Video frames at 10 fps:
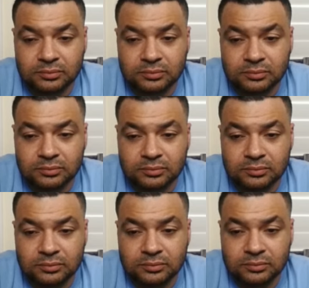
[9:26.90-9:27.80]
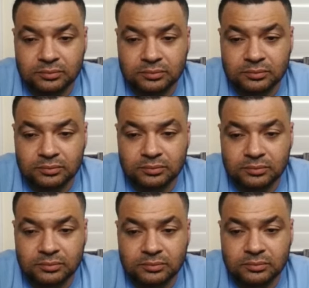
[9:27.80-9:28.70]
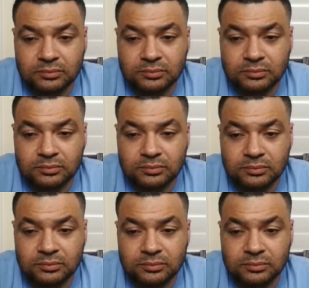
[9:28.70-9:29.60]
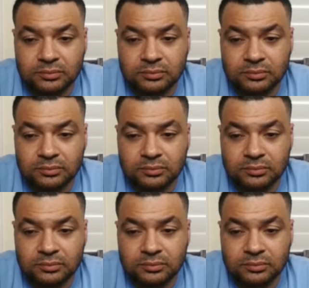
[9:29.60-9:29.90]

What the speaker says: This person isn't speaking.